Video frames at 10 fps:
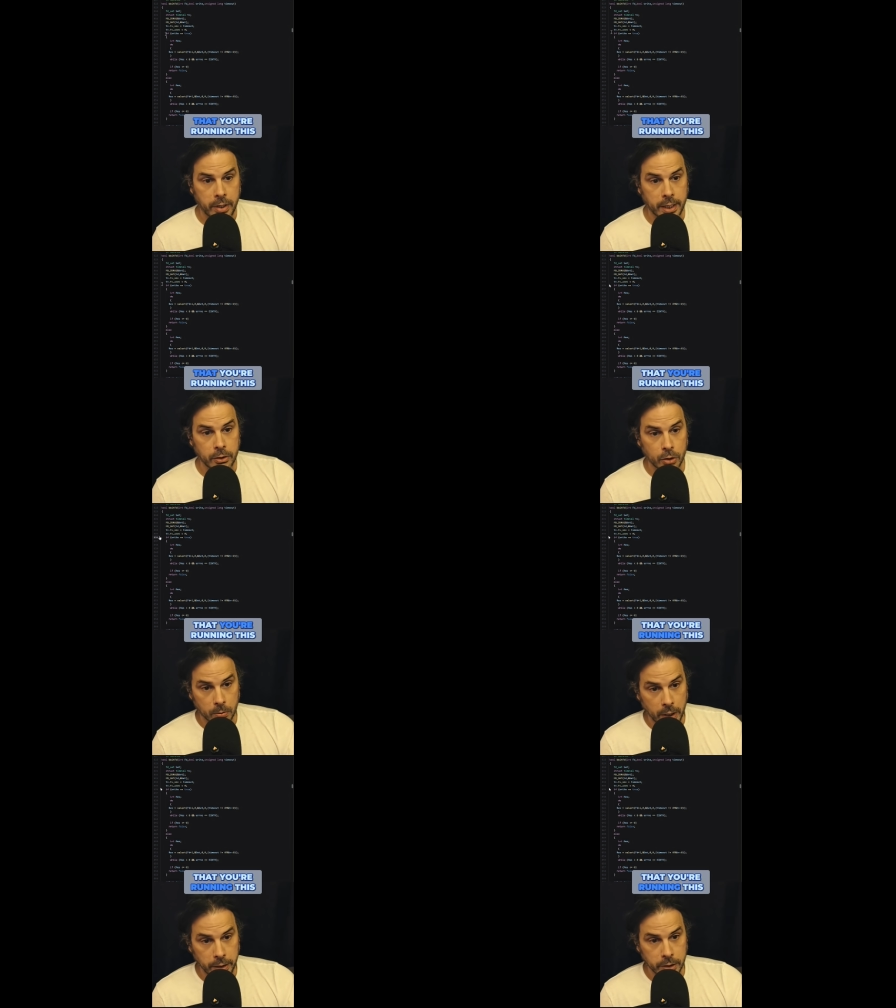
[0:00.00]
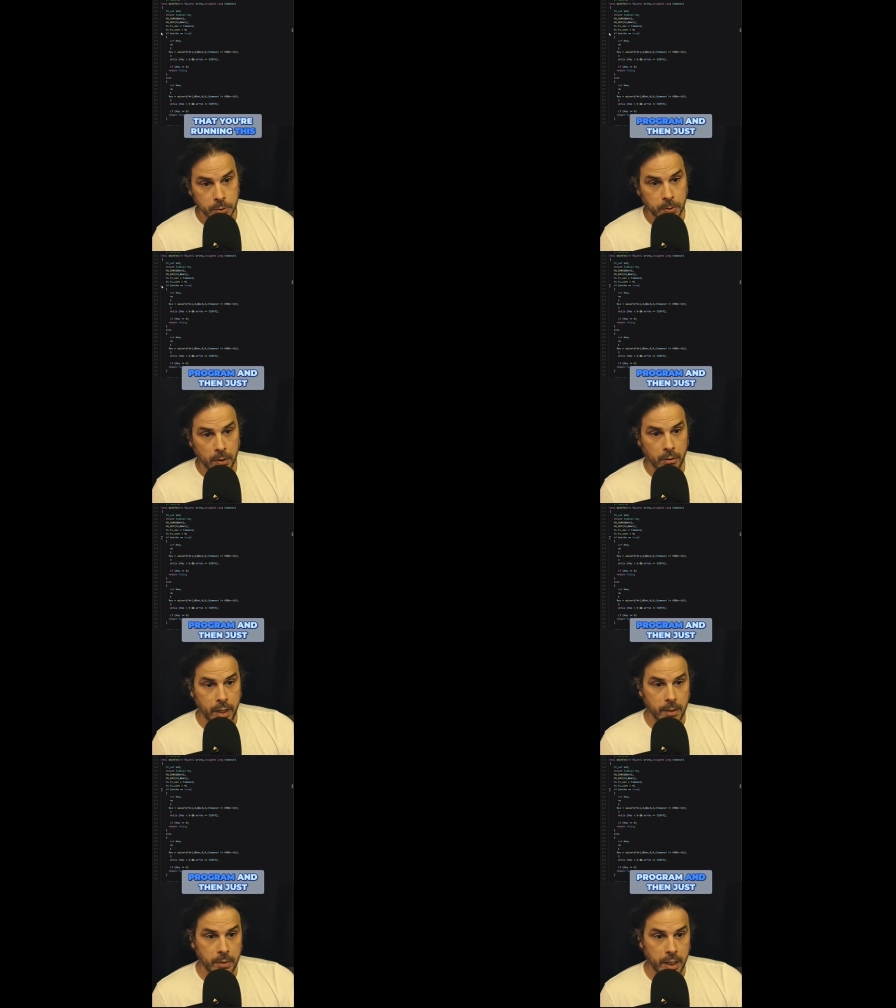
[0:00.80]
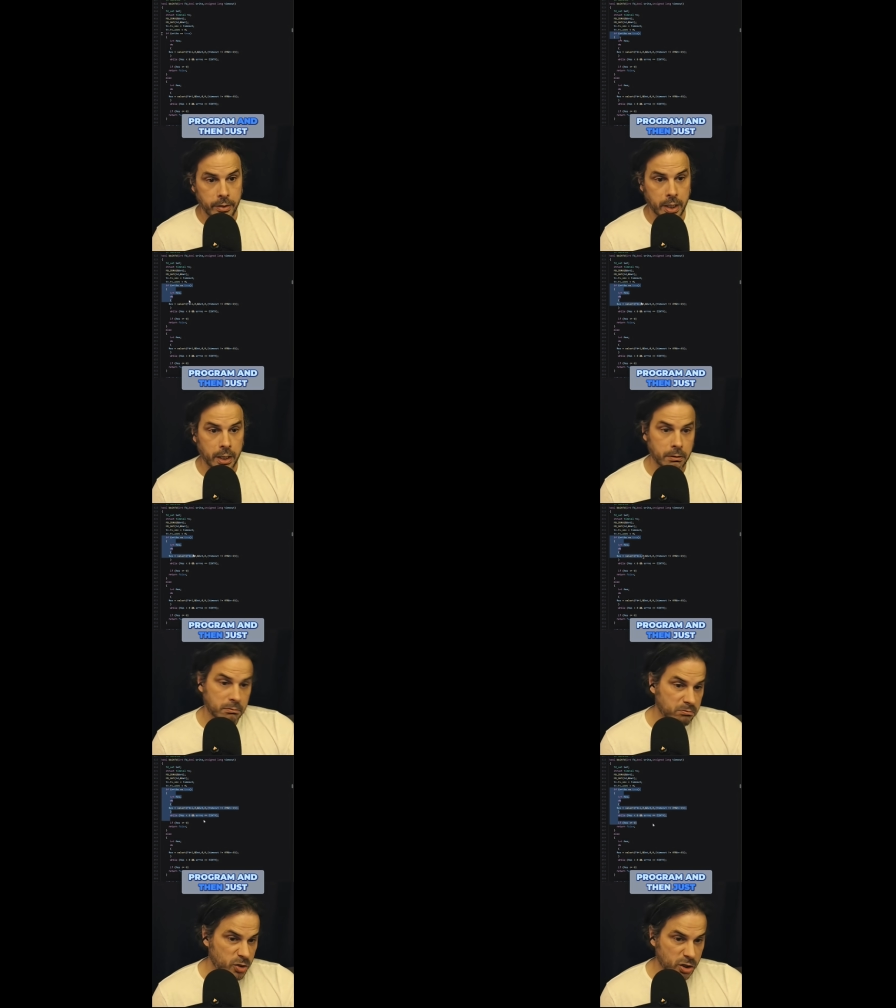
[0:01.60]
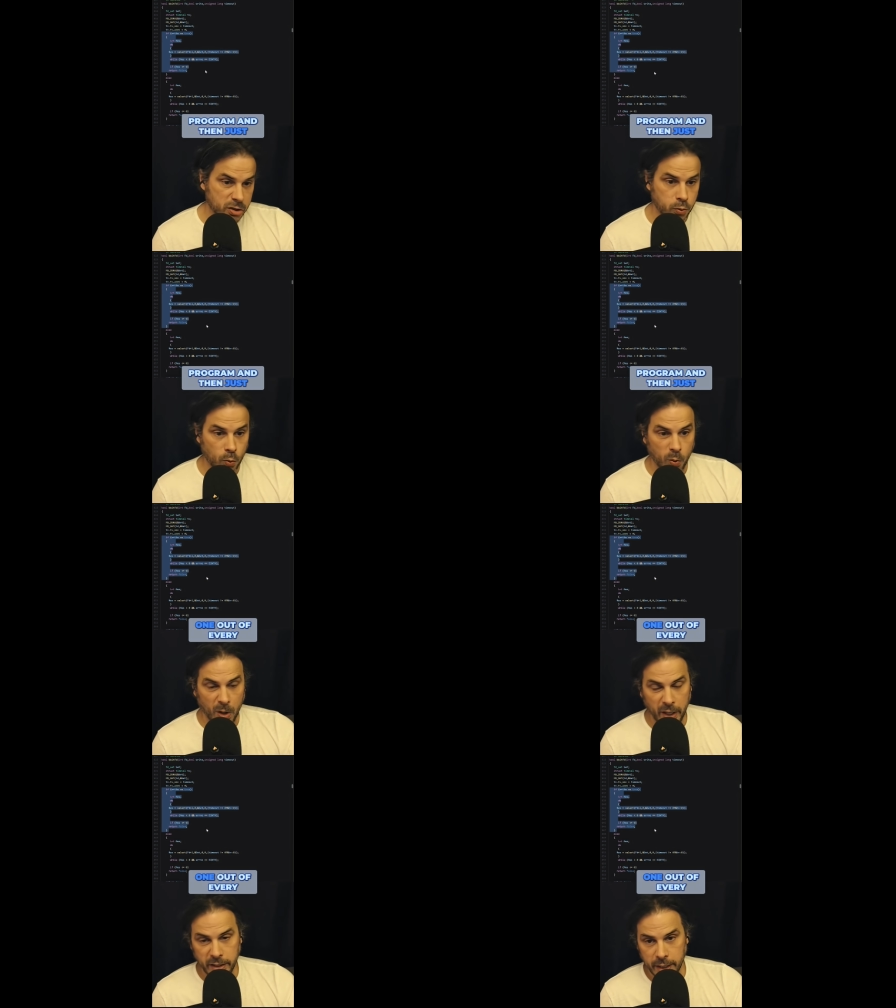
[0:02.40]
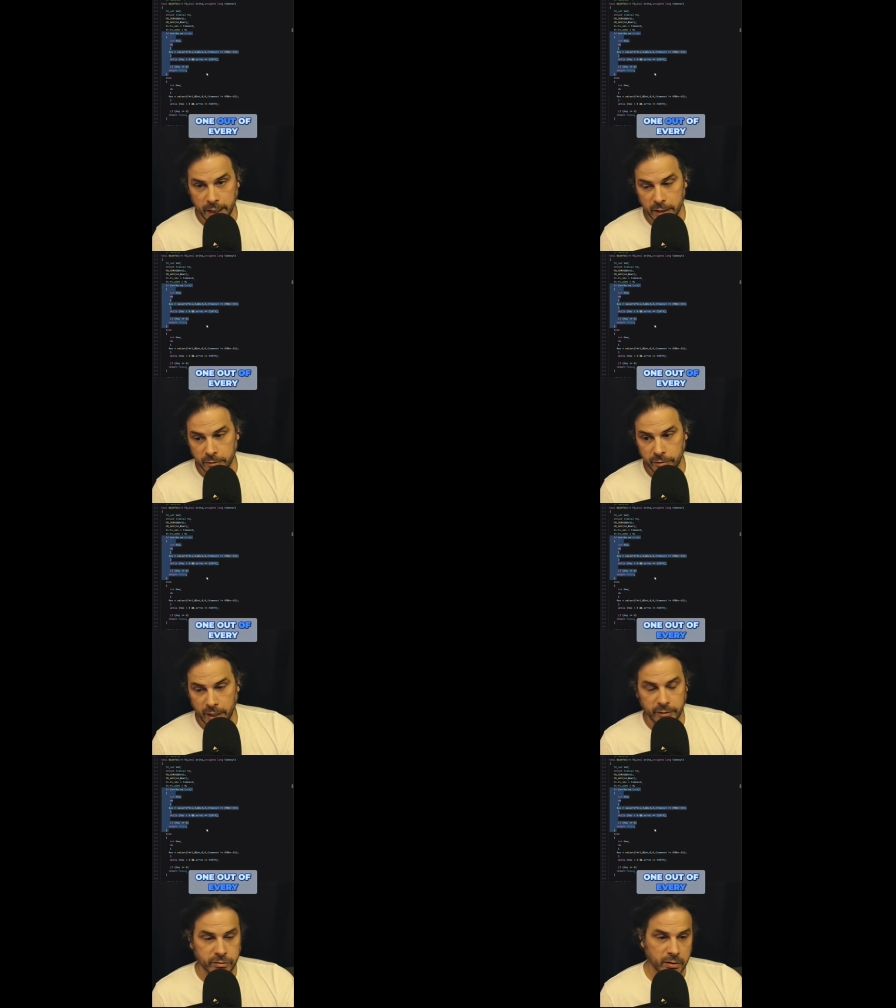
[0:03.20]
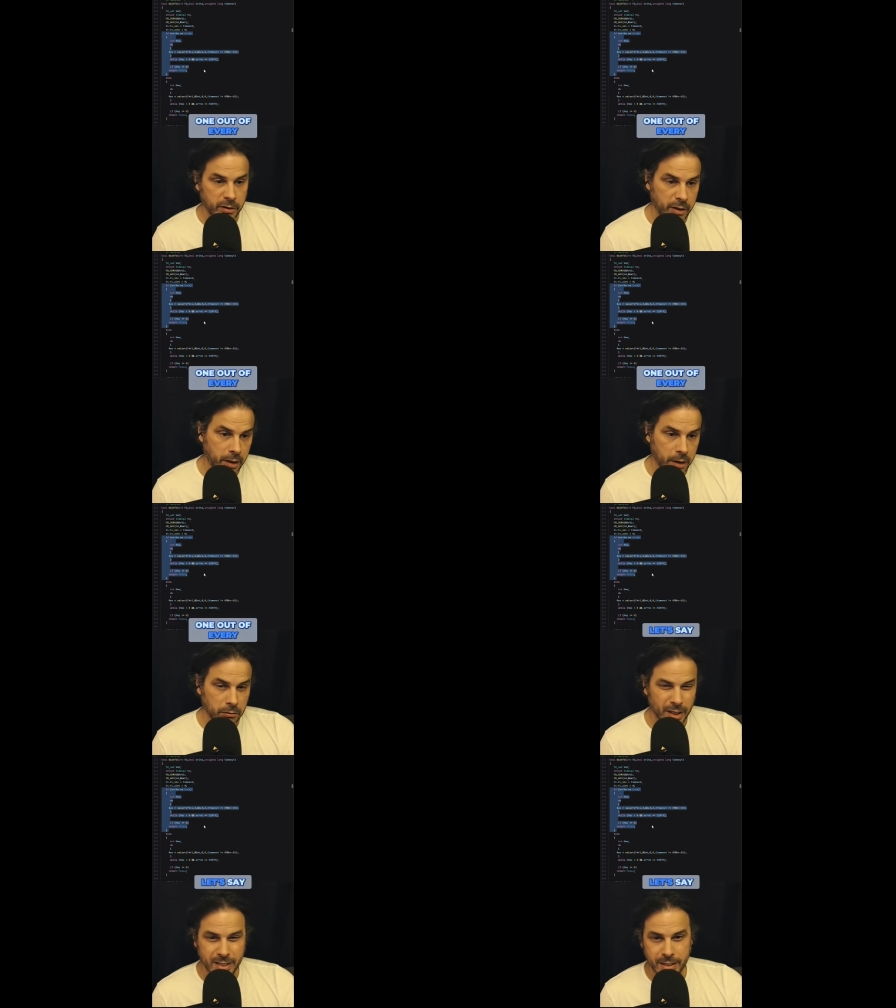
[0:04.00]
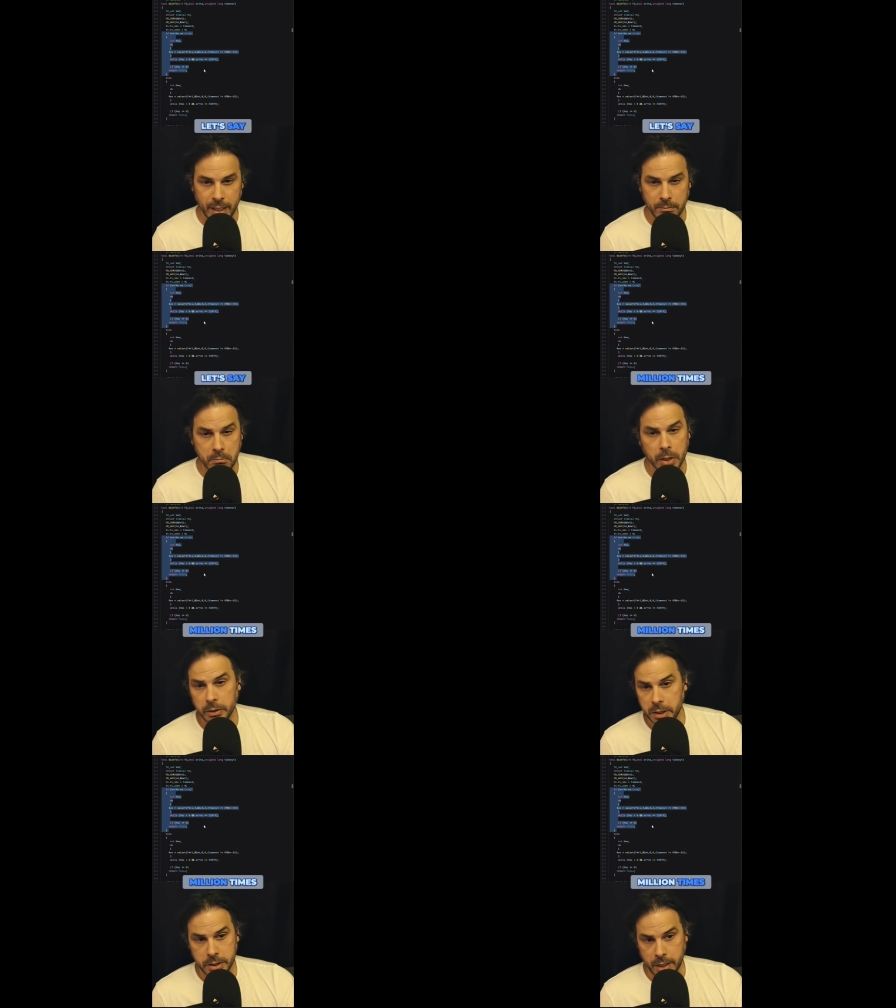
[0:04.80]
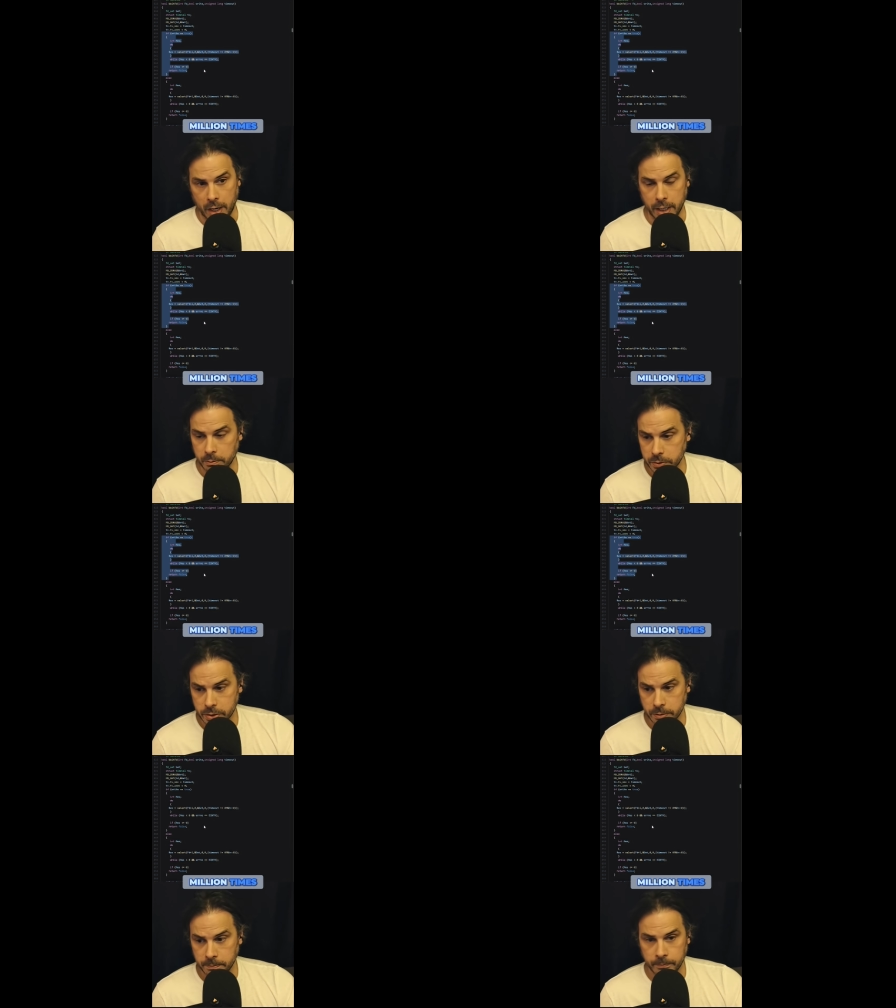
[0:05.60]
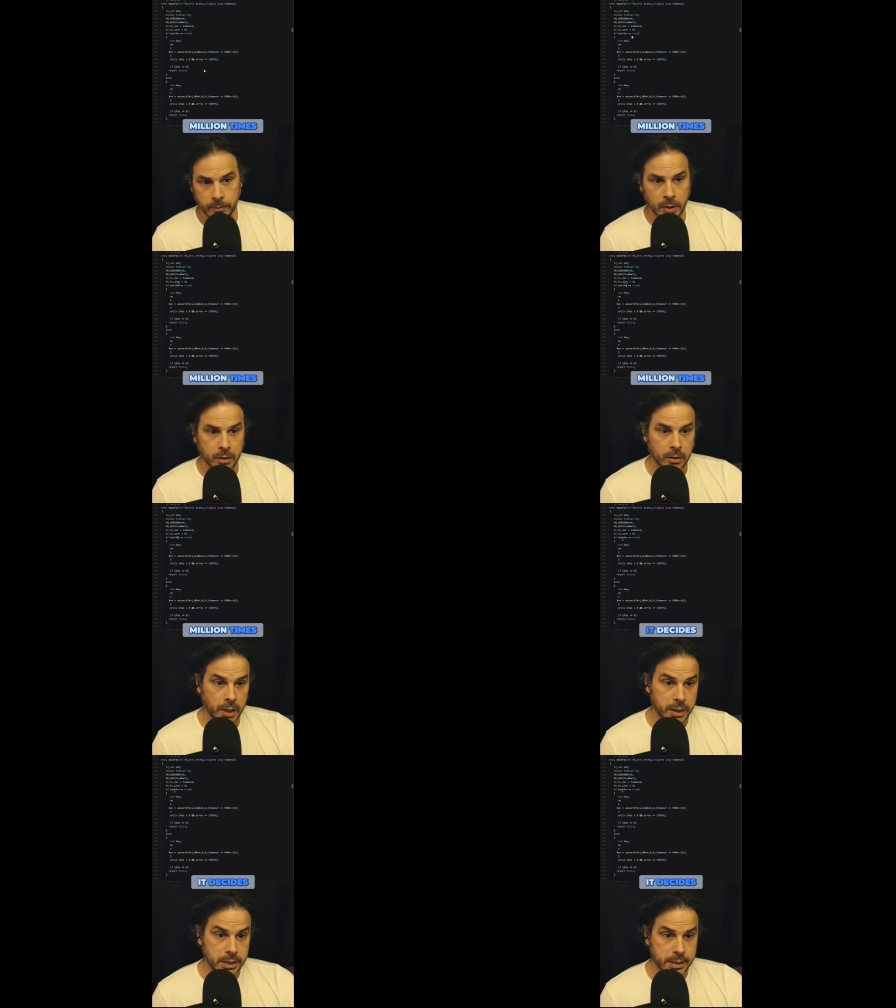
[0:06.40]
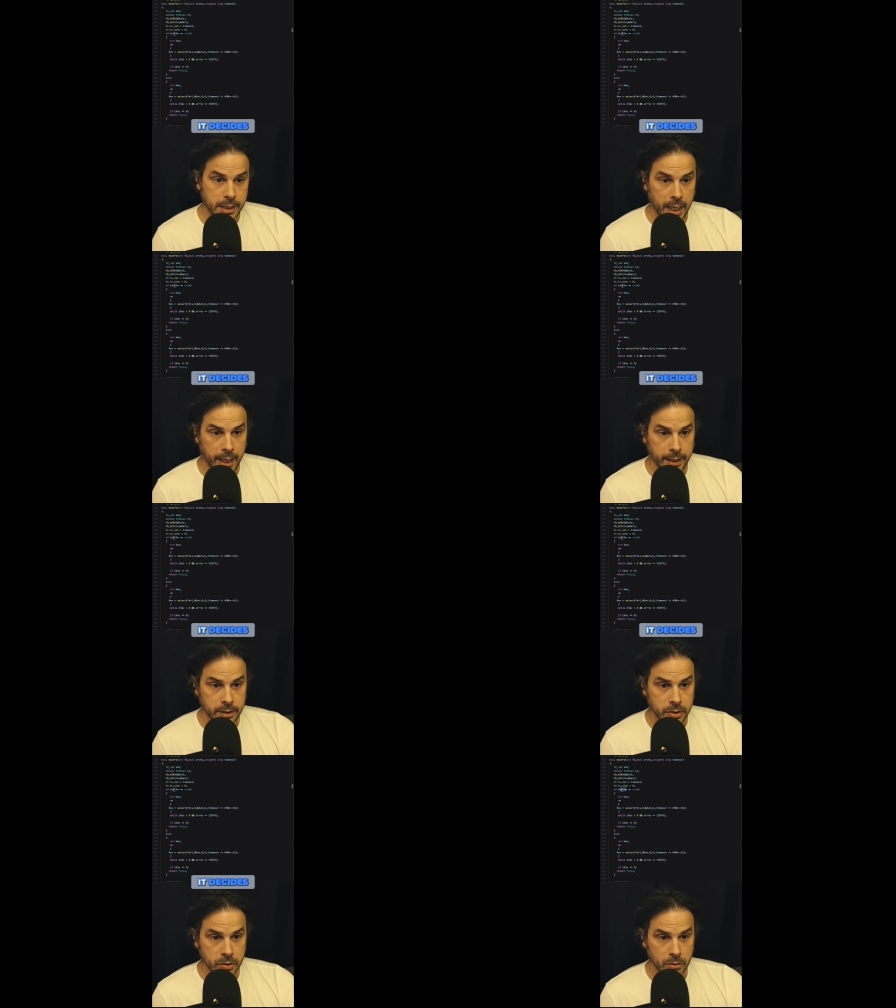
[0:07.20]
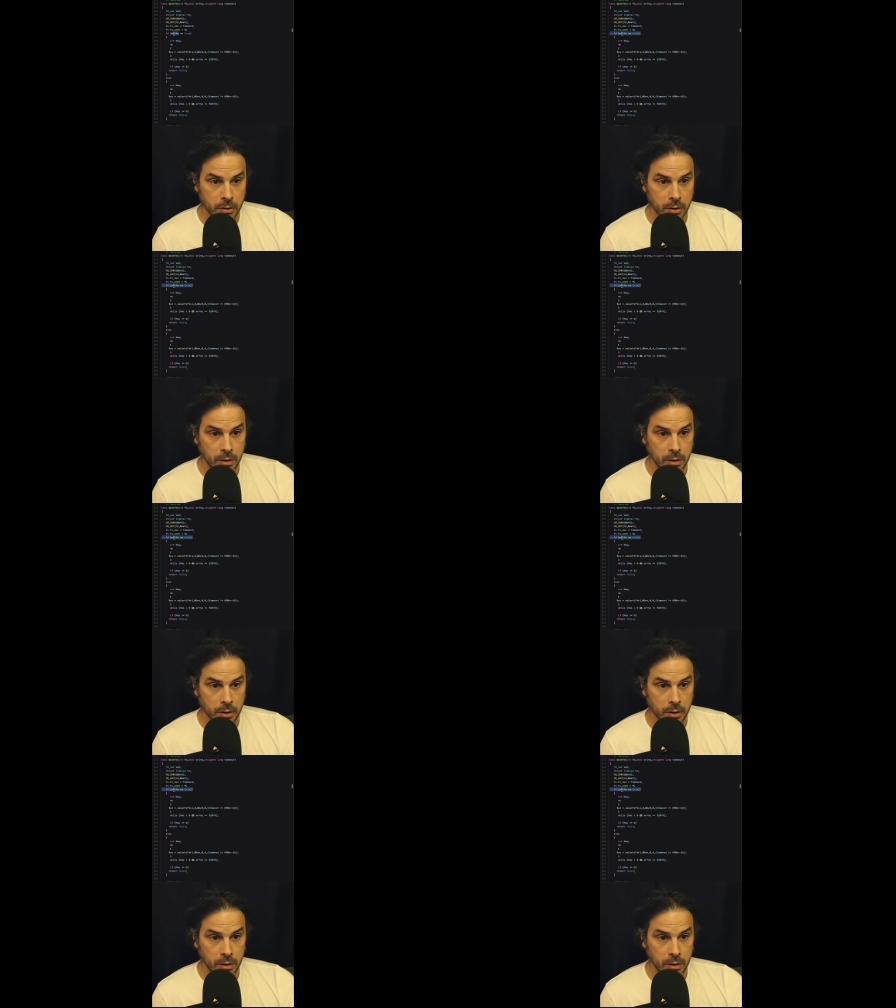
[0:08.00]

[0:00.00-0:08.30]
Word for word: that you're running this program and then just one out of every, let's say, million times, it decides,